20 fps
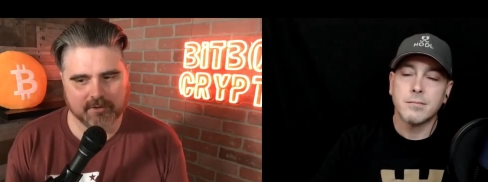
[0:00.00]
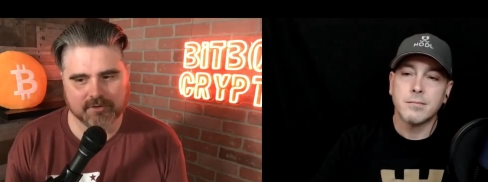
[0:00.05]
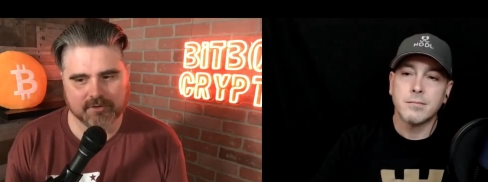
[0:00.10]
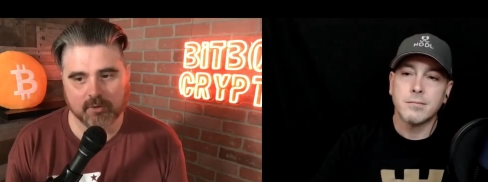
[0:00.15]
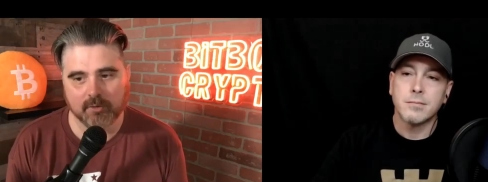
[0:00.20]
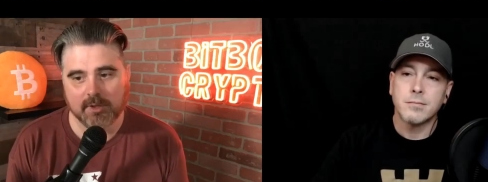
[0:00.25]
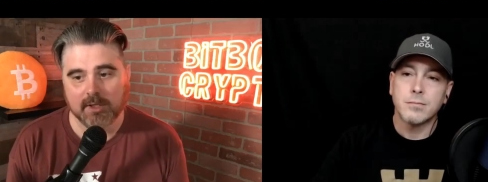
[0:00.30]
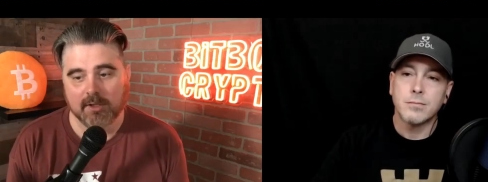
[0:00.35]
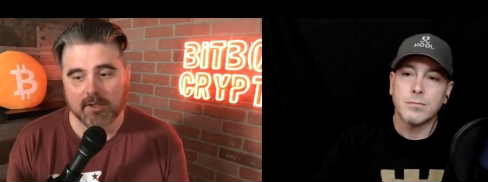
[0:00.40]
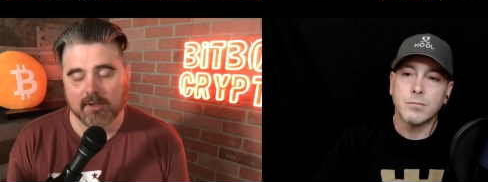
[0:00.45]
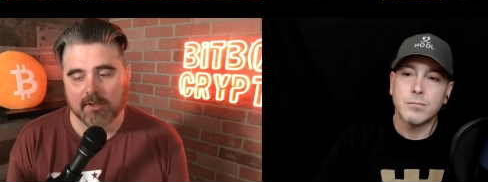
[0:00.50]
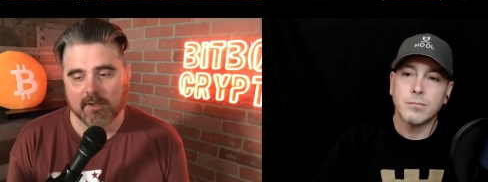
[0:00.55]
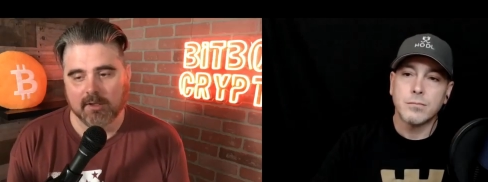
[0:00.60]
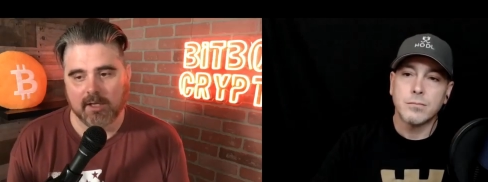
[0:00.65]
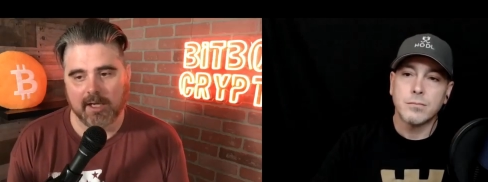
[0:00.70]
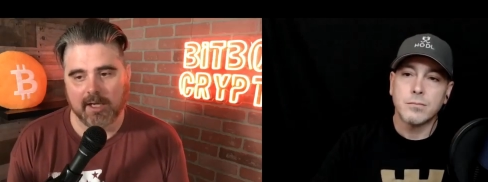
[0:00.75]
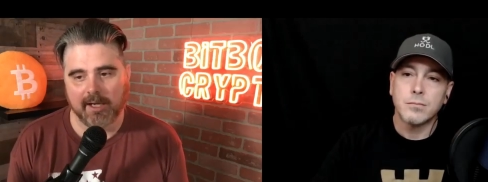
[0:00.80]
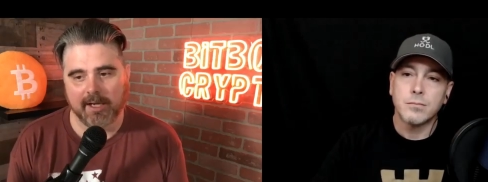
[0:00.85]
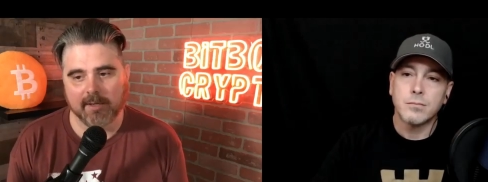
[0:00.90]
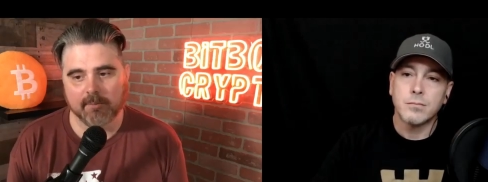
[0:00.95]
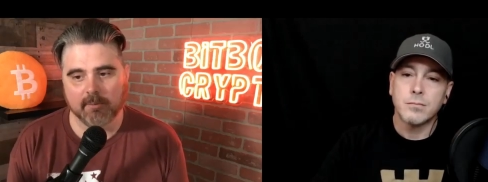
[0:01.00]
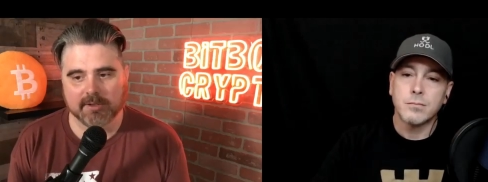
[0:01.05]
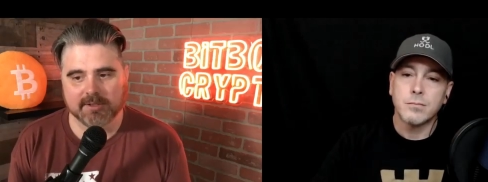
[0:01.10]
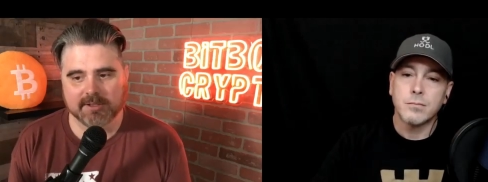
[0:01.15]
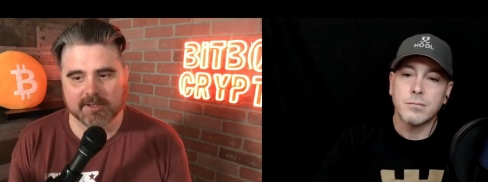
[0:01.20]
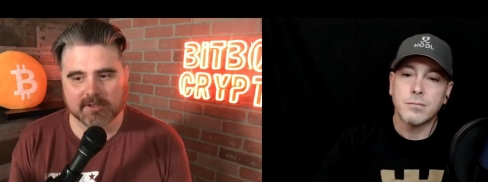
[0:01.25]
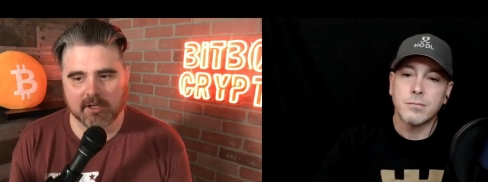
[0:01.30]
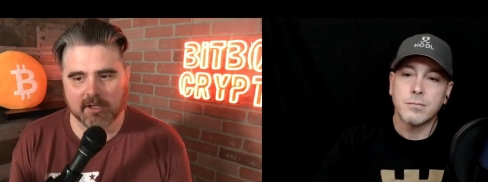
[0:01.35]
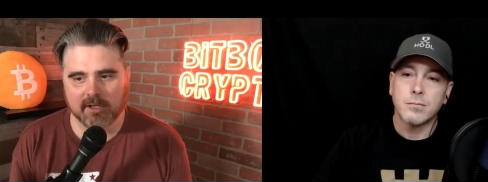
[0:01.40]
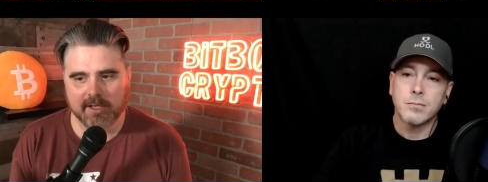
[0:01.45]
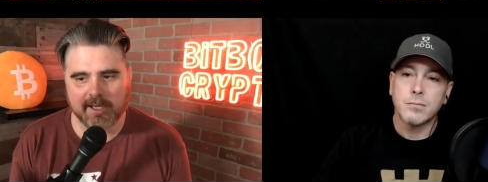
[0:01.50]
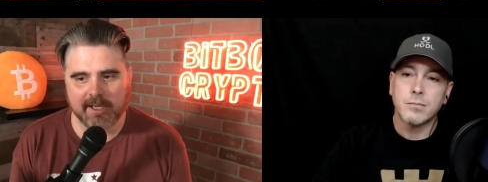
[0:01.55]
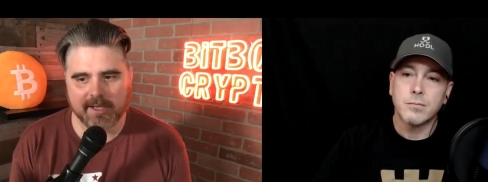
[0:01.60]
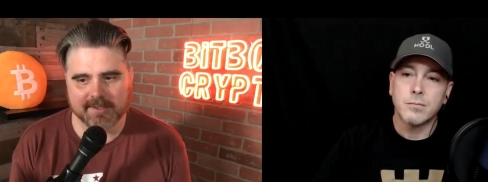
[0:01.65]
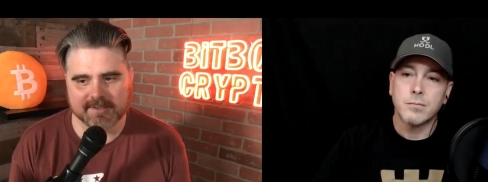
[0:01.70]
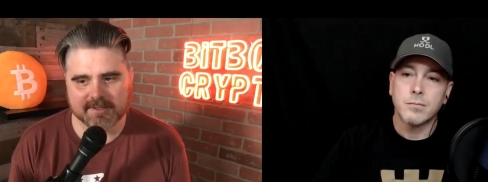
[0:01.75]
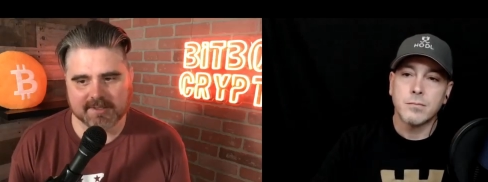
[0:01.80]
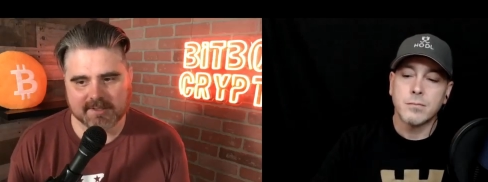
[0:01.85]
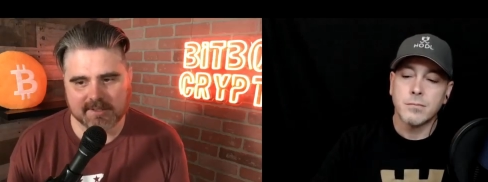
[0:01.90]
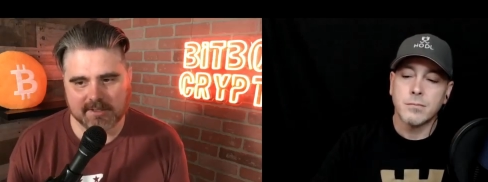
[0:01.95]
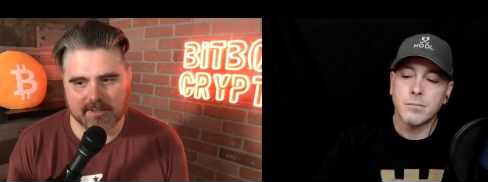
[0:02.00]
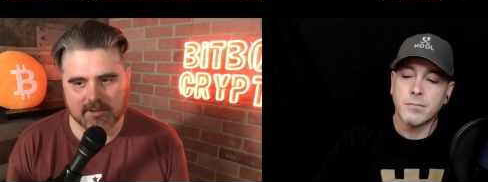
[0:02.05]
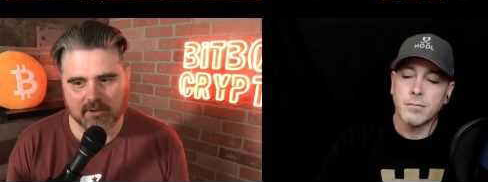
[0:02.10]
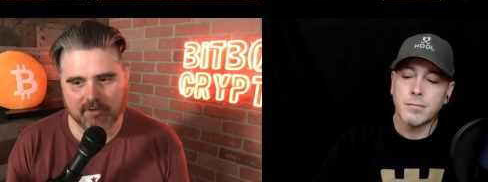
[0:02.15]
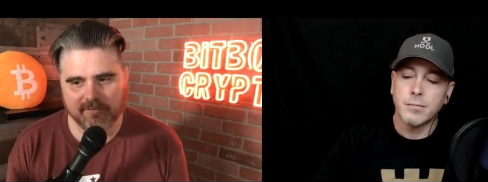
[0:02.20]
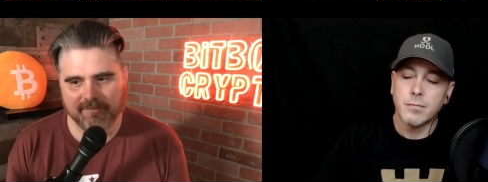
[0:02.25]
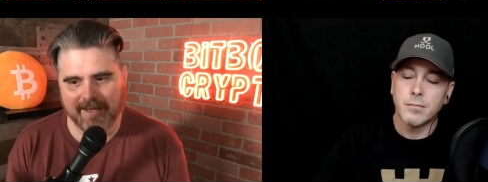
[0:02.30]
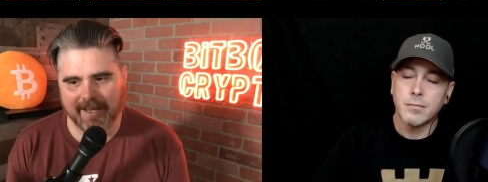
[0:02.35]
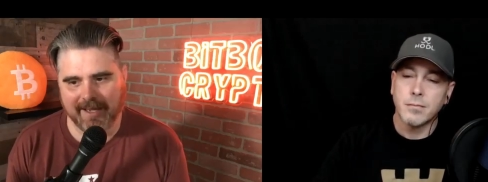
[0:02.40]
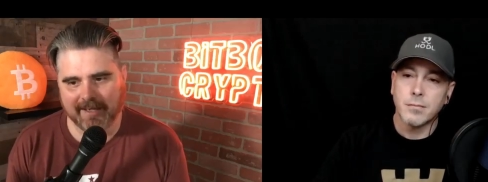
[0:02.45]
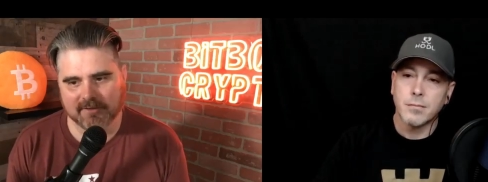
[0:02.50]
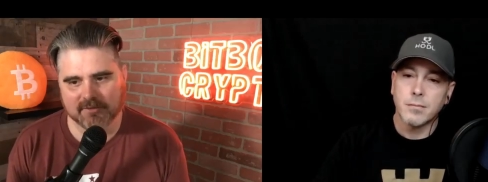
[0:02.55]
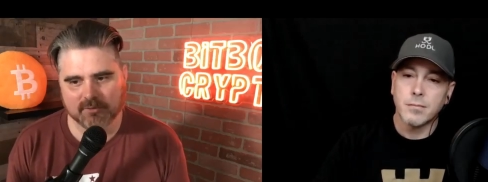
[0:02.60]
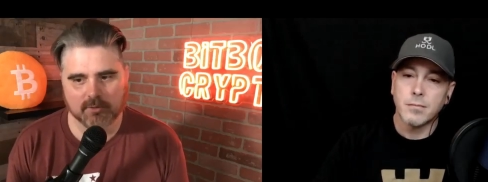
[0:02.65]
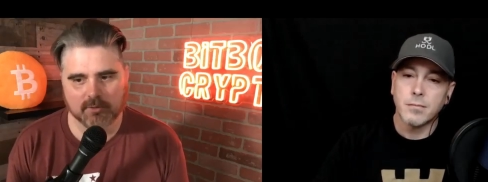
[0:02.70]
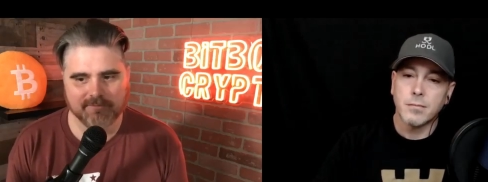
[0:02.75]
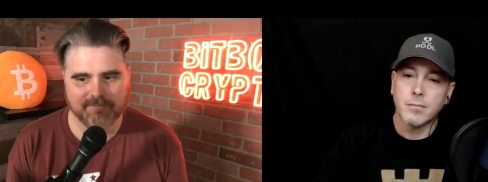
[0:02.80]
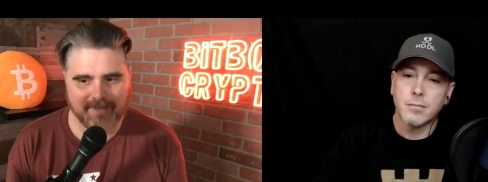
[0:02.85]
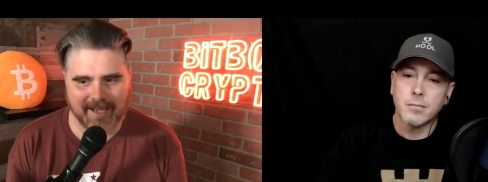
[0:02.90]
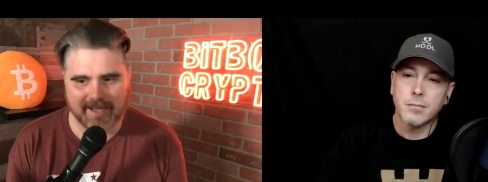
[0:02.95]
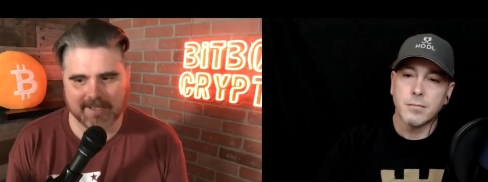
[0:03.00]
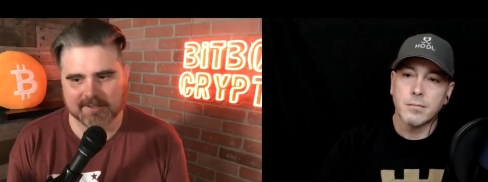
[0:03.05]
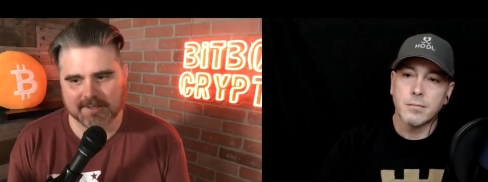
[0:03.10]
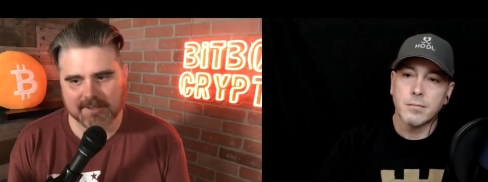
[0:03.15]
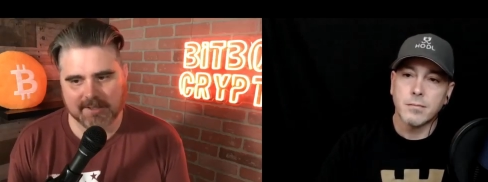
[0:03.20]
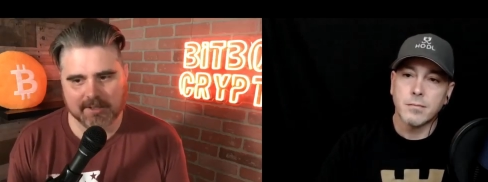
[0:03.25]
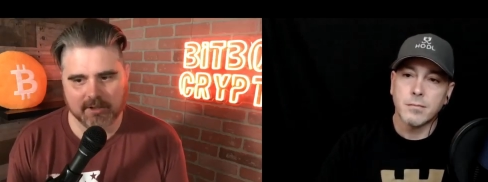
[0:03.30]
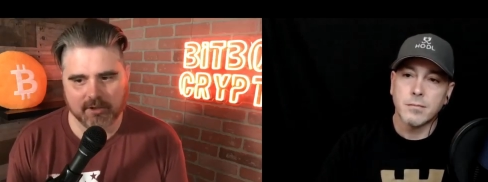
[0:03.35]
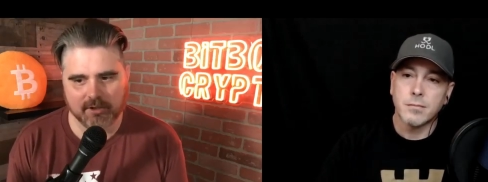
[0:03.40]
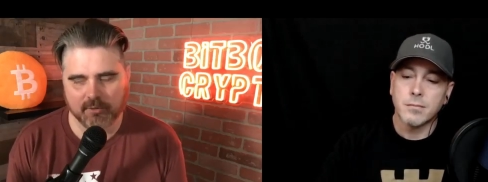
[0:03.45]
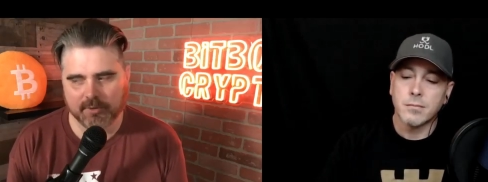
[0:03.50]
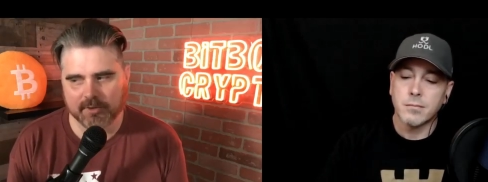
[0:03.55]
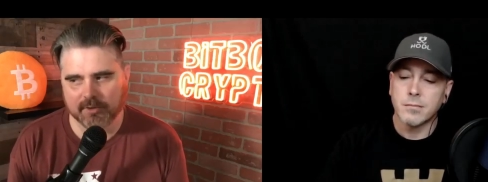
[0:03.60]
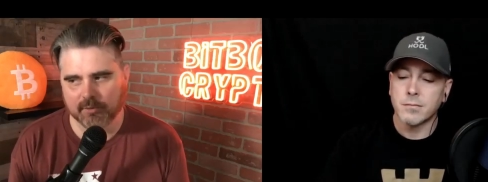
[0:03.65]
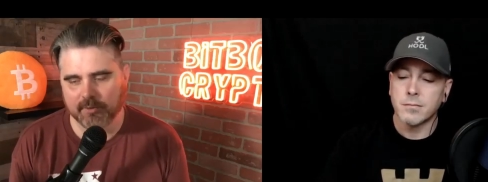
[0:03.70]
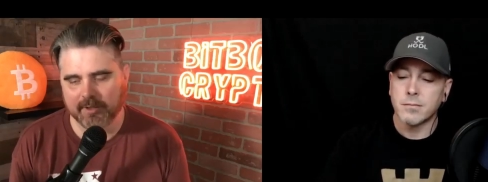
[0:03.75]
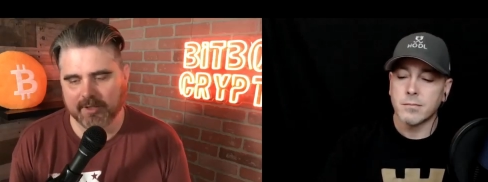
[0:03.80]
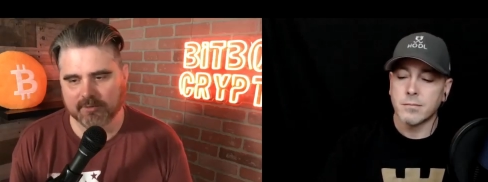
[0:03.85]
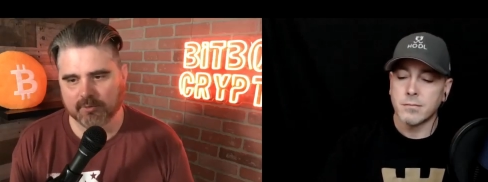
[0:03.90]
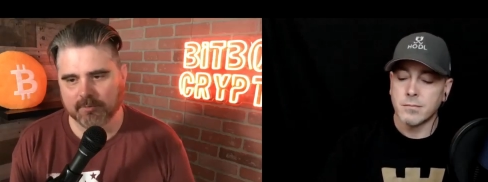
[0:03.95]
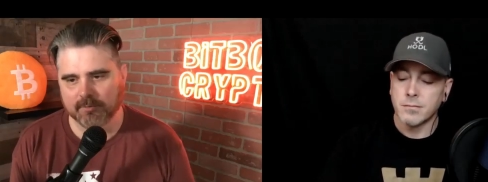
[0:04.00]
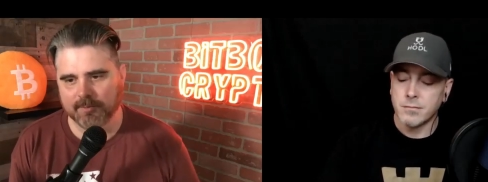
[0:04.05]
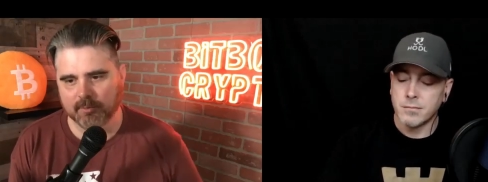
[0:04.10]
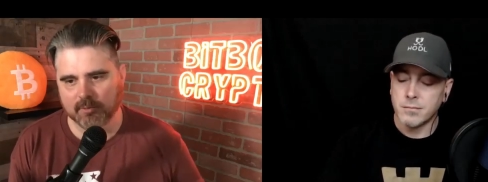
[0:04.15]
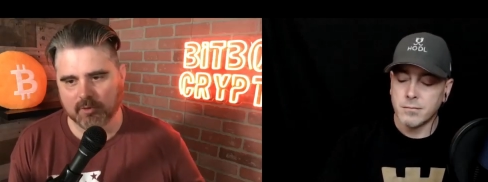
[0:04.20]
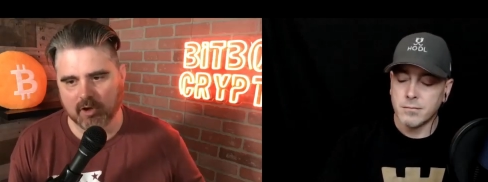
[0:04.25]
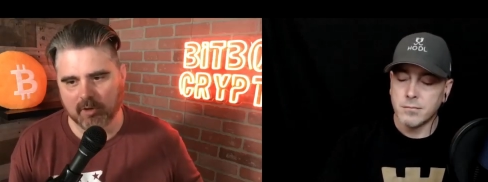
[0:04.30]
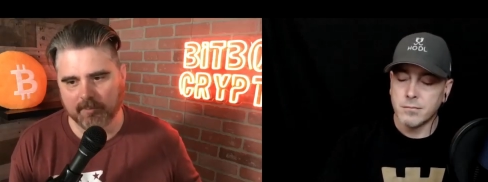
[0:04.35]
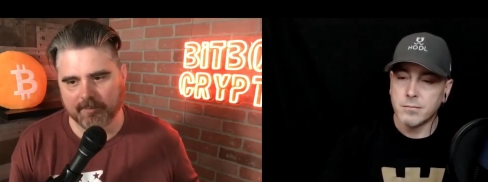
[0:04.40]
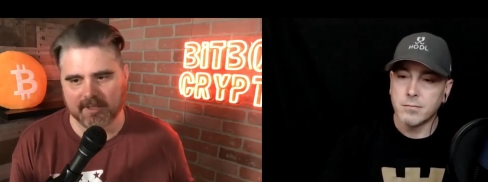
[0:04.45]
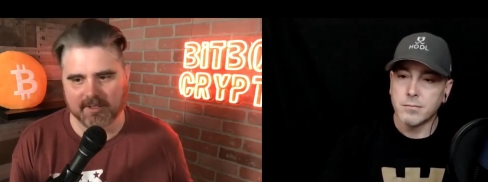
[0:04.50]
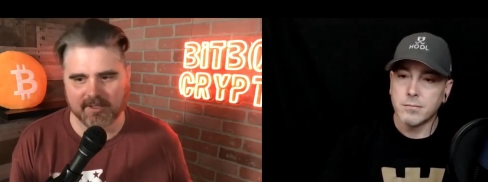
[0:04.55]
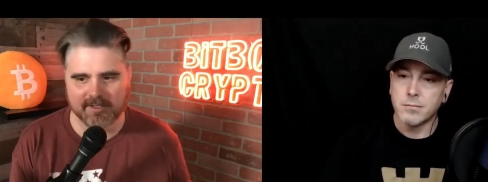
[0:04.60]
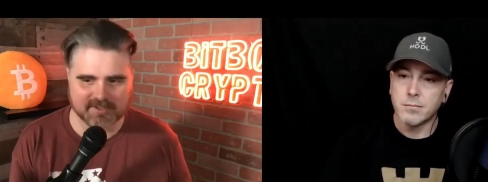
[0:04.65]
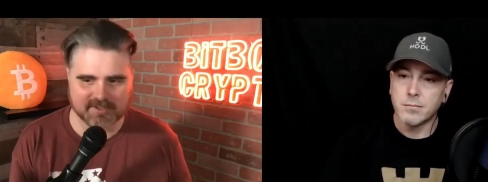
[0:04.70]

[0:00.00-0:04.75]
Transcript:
Speaker 1: So I am on TikTok as the CEO of Facts, or Facts CEO, either way is what people call me, and it's